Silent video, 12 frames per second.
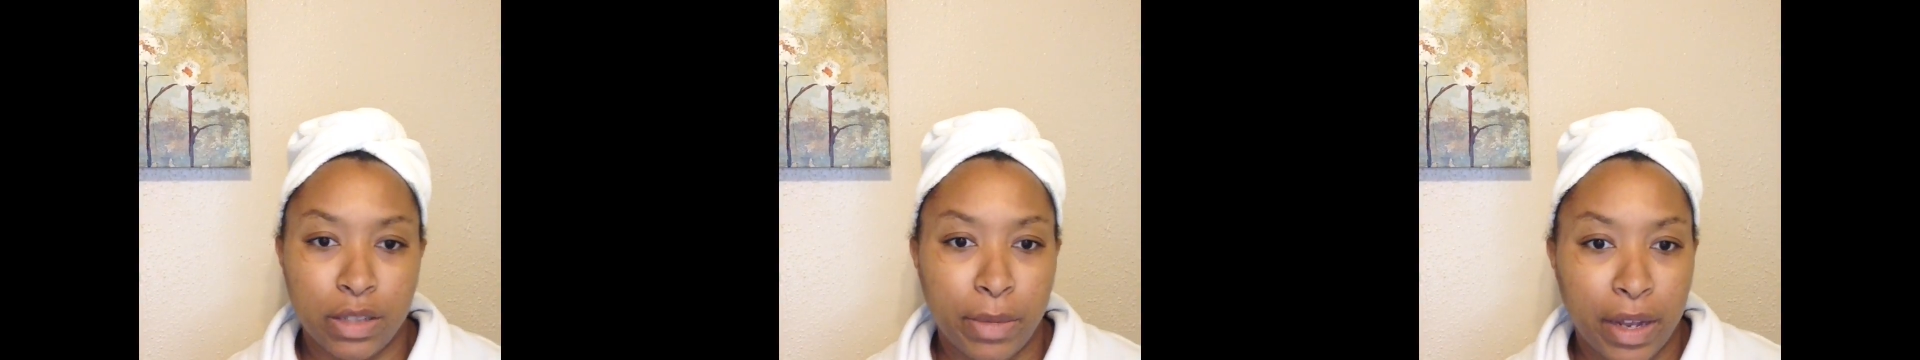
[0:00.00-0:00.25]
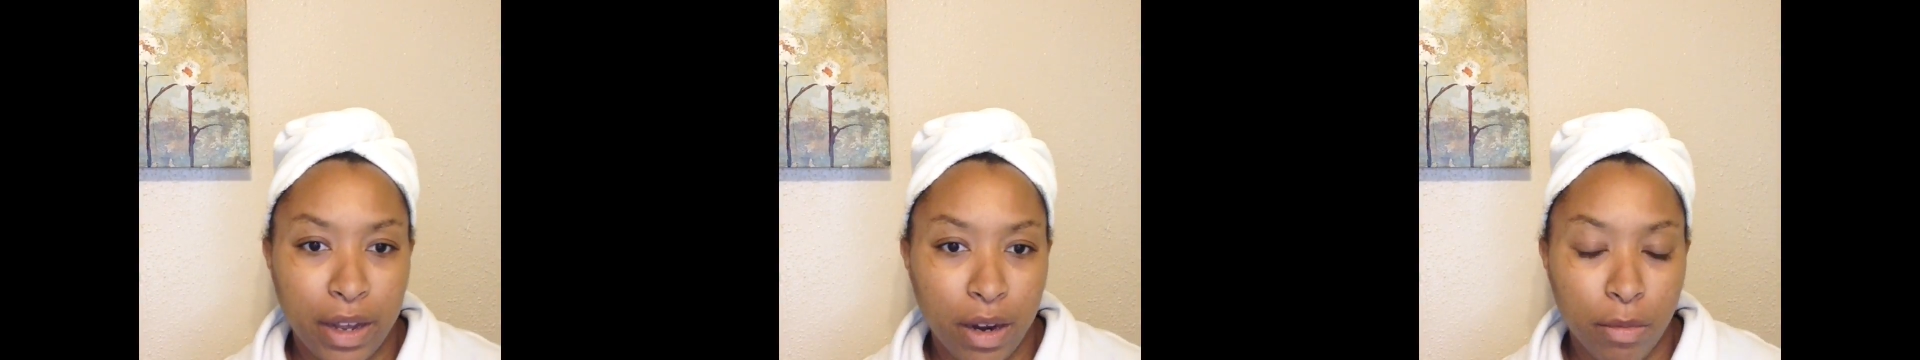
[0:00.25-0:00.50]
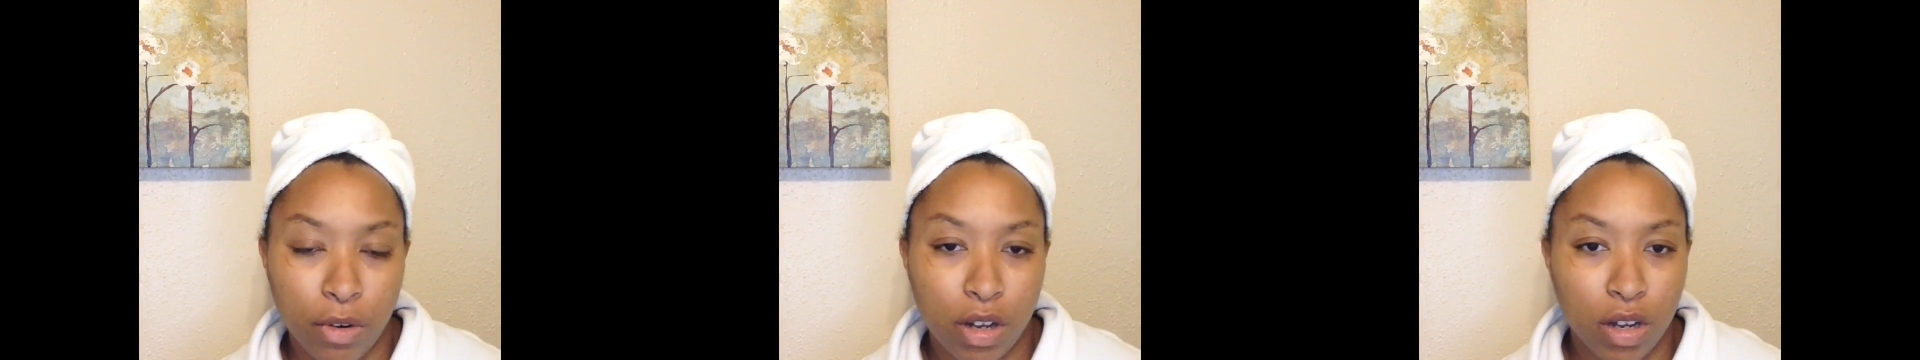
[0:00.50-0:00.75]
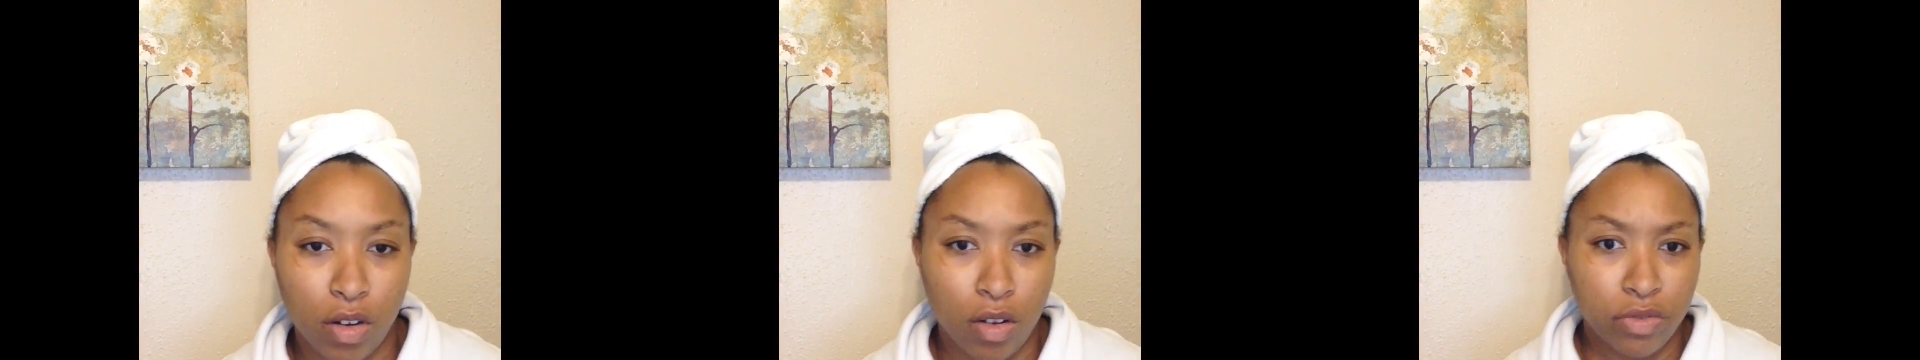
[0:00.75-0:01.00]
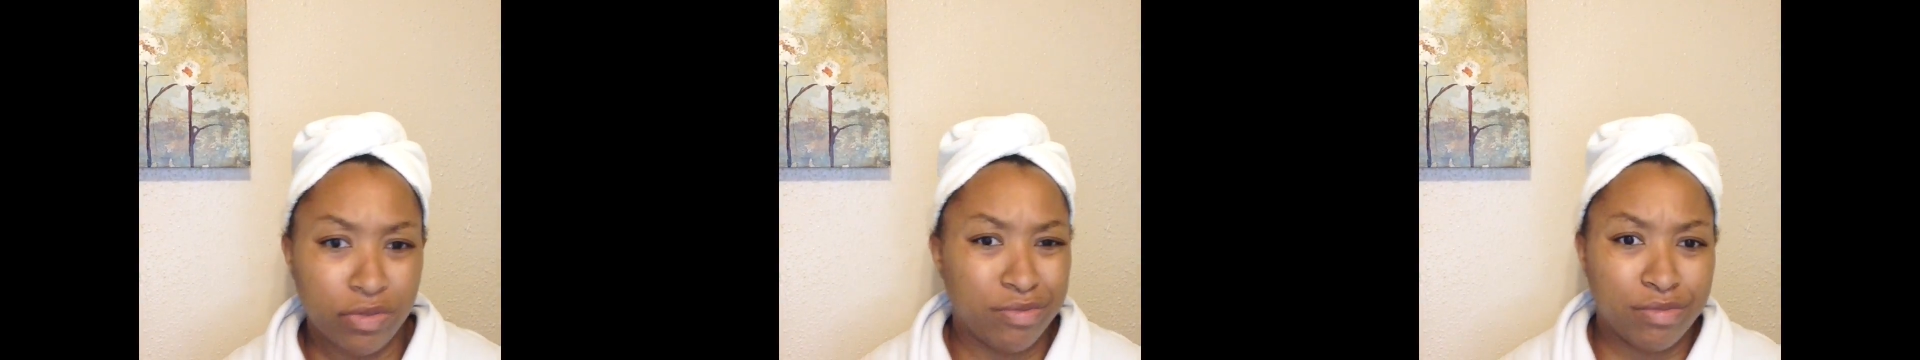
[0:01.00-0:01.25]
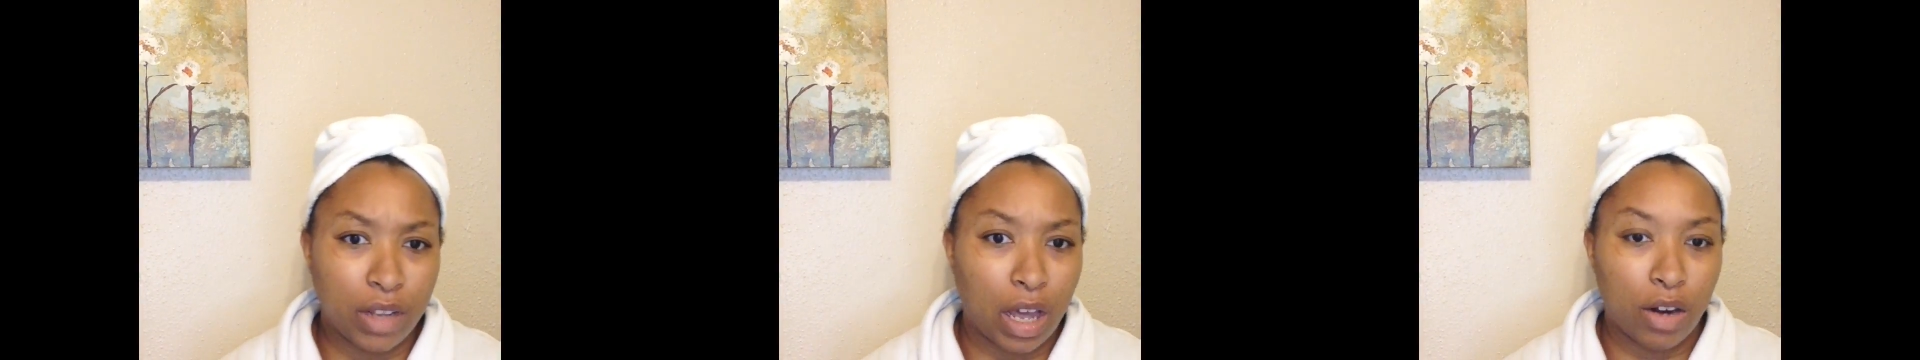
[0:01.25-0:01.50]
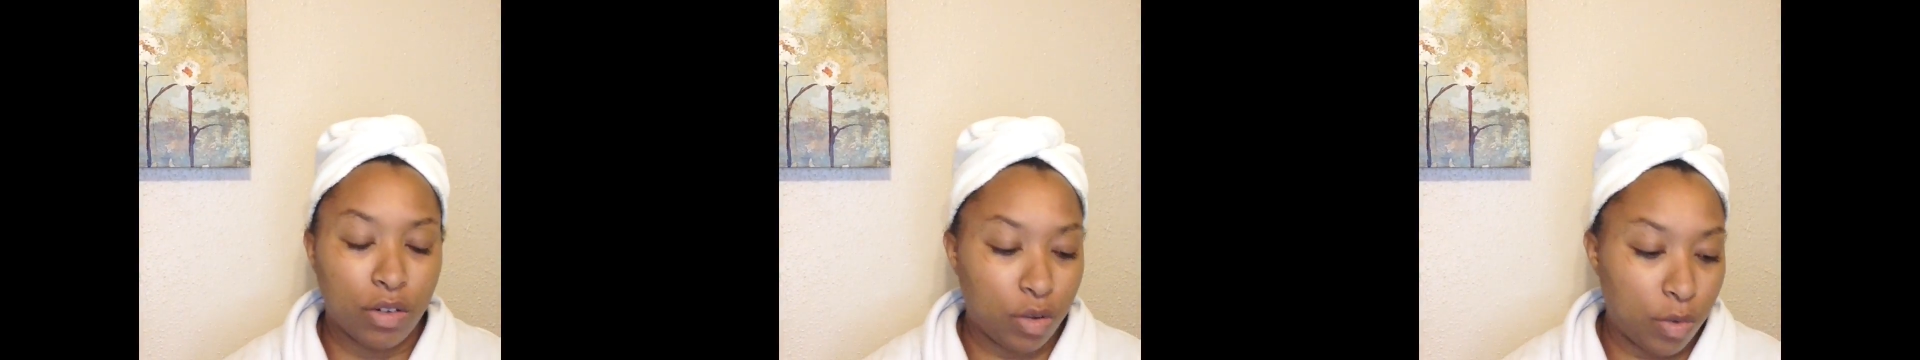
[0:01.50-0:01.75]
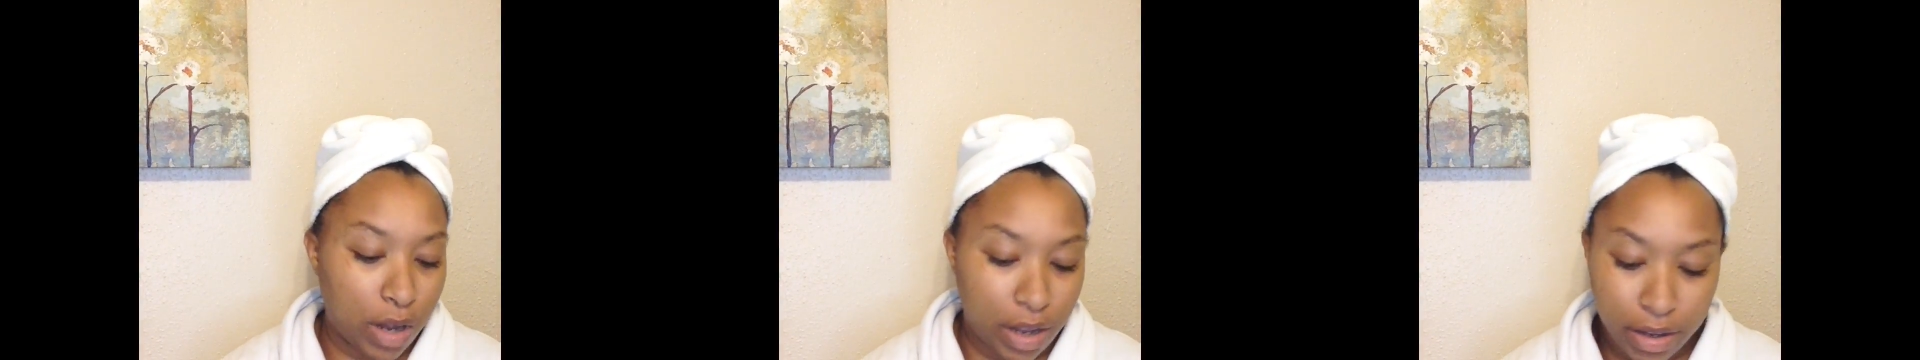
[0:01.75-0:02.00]
my camera cut off. I don't know
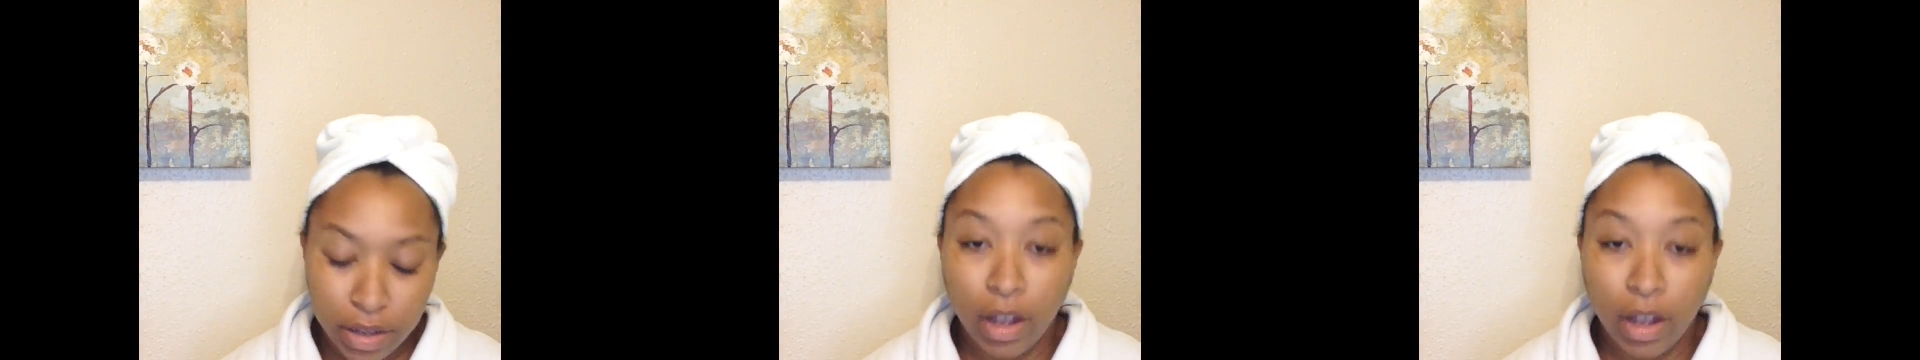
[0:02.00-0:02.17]
why.